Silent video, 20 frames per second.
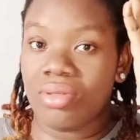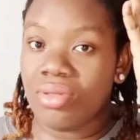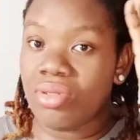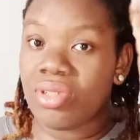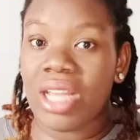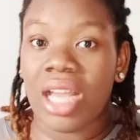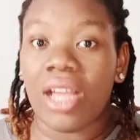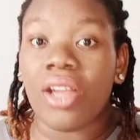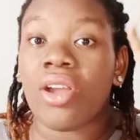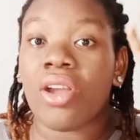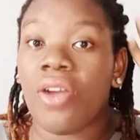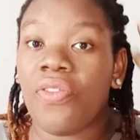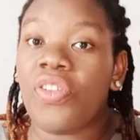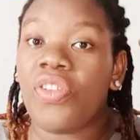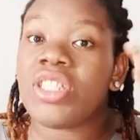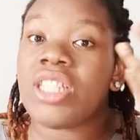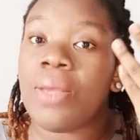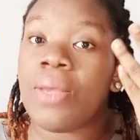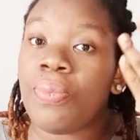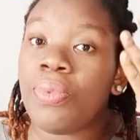you can
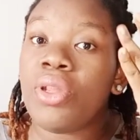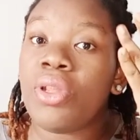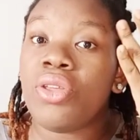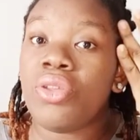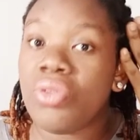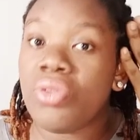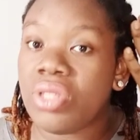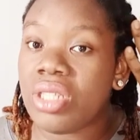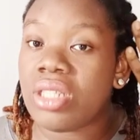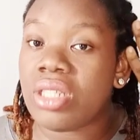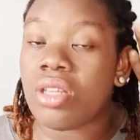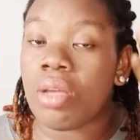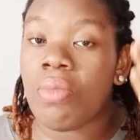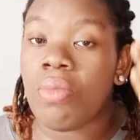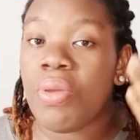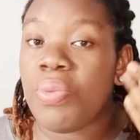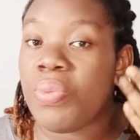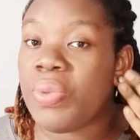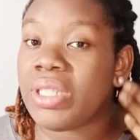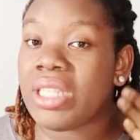comfortably use it
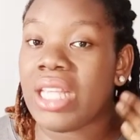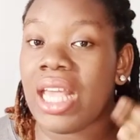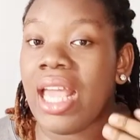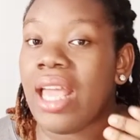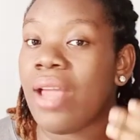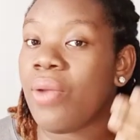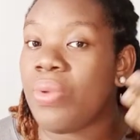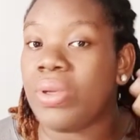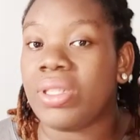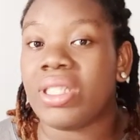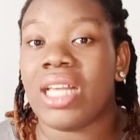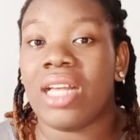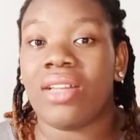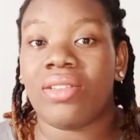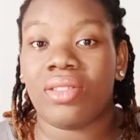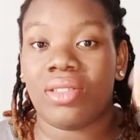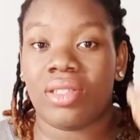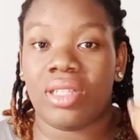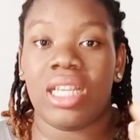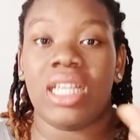on baby's hair
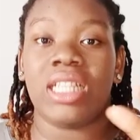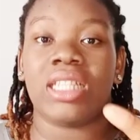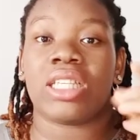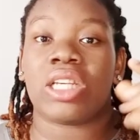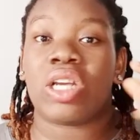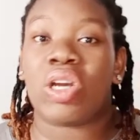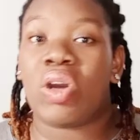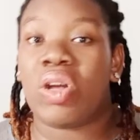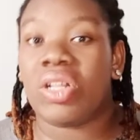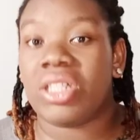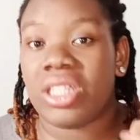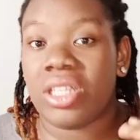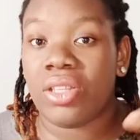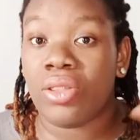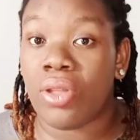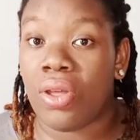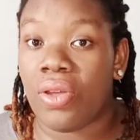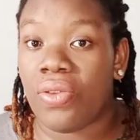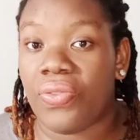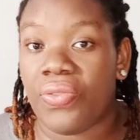without it
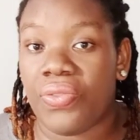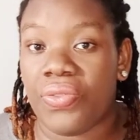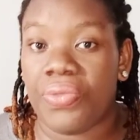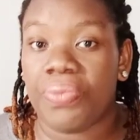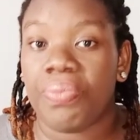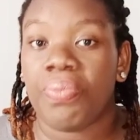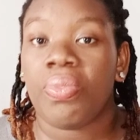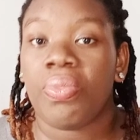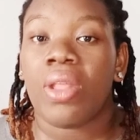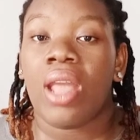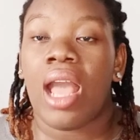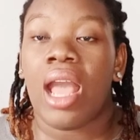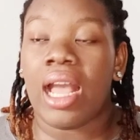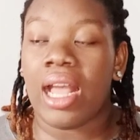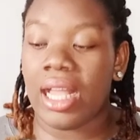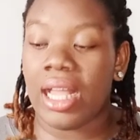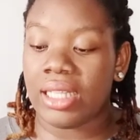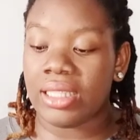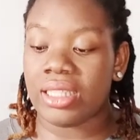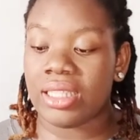cutting off.
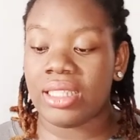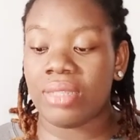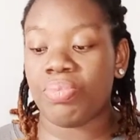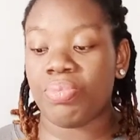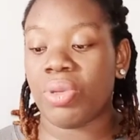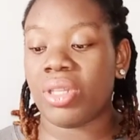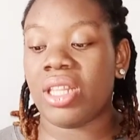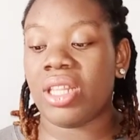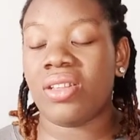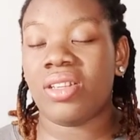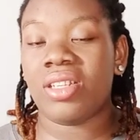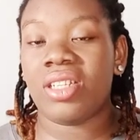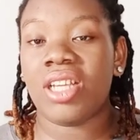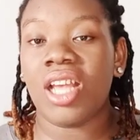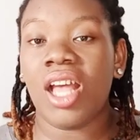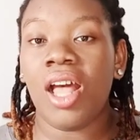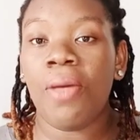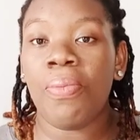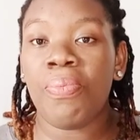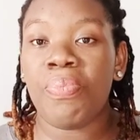And but the
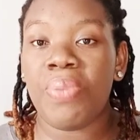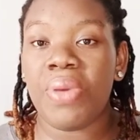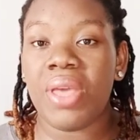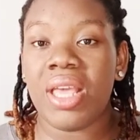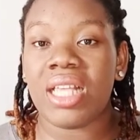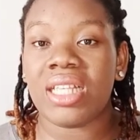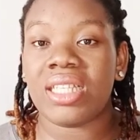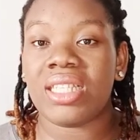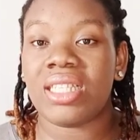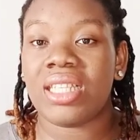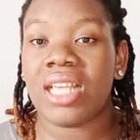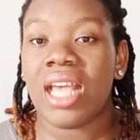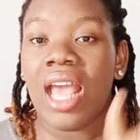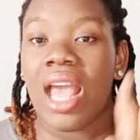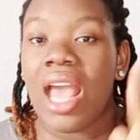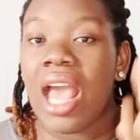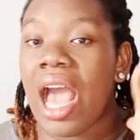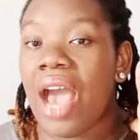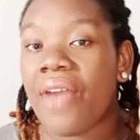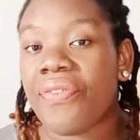gel based,
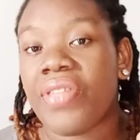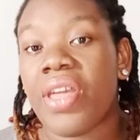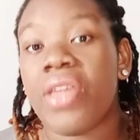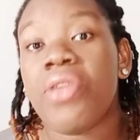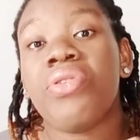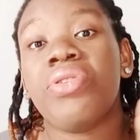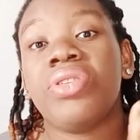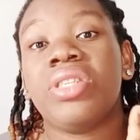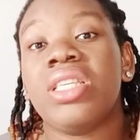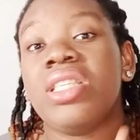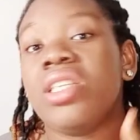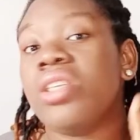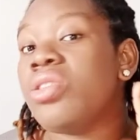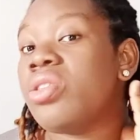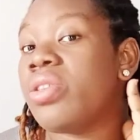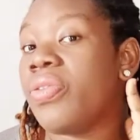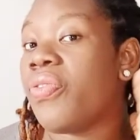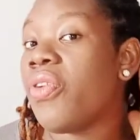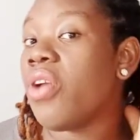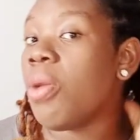after using
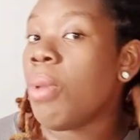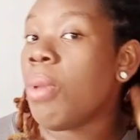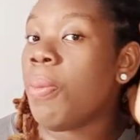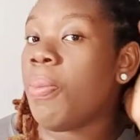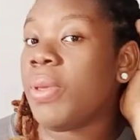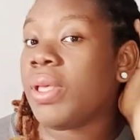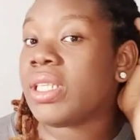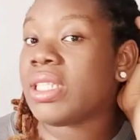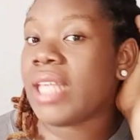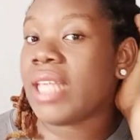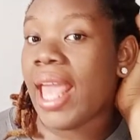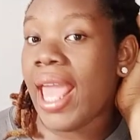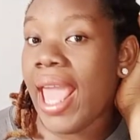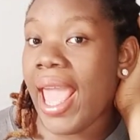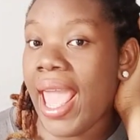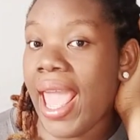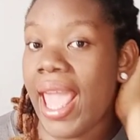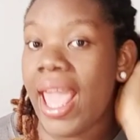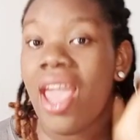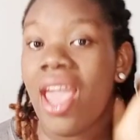it for your baby's
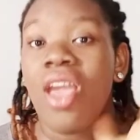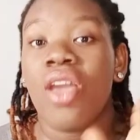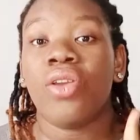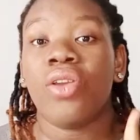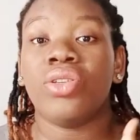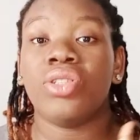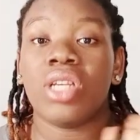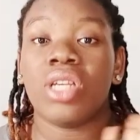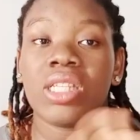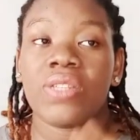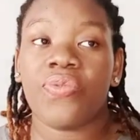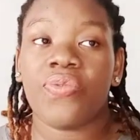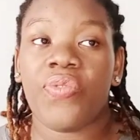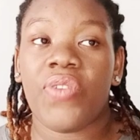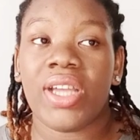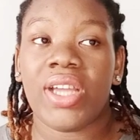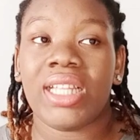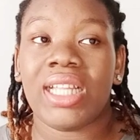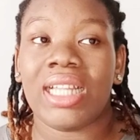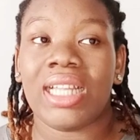hair, you just
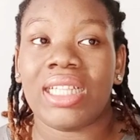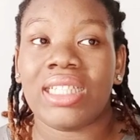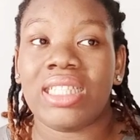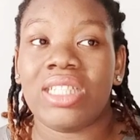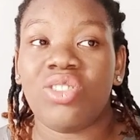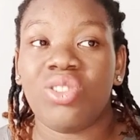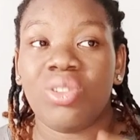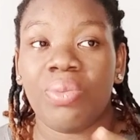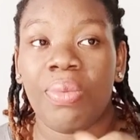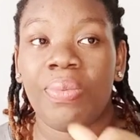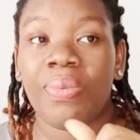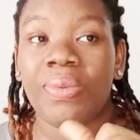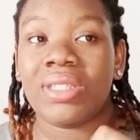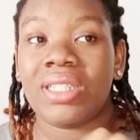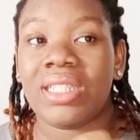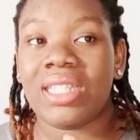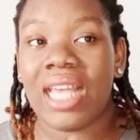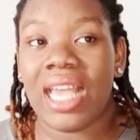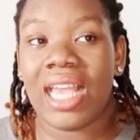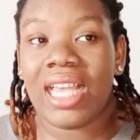find out that your
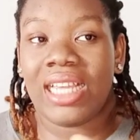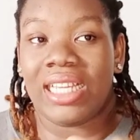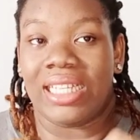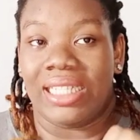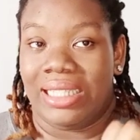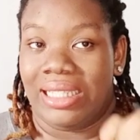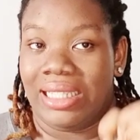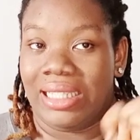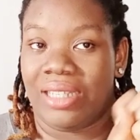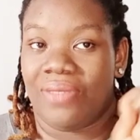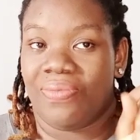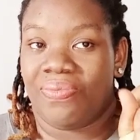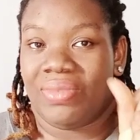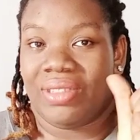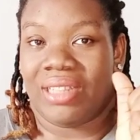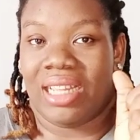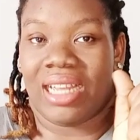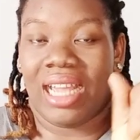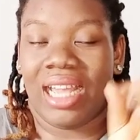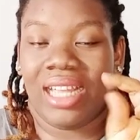baby's hair is
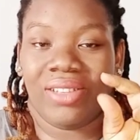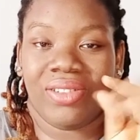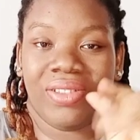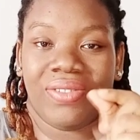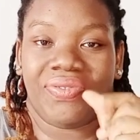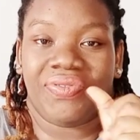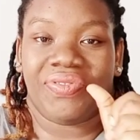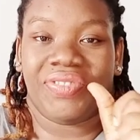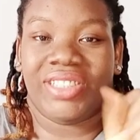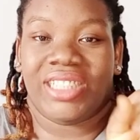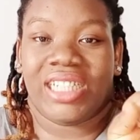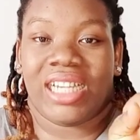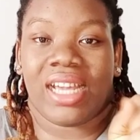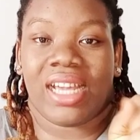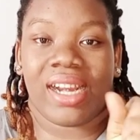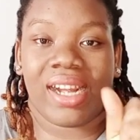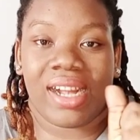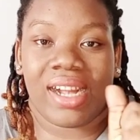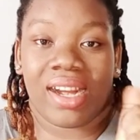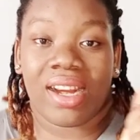kind of
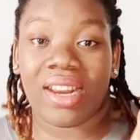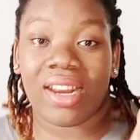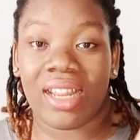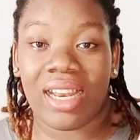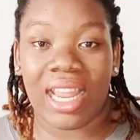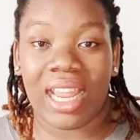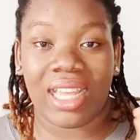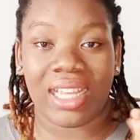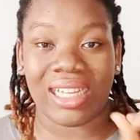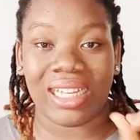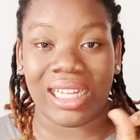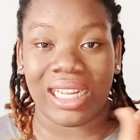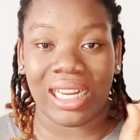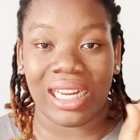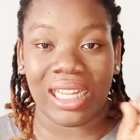like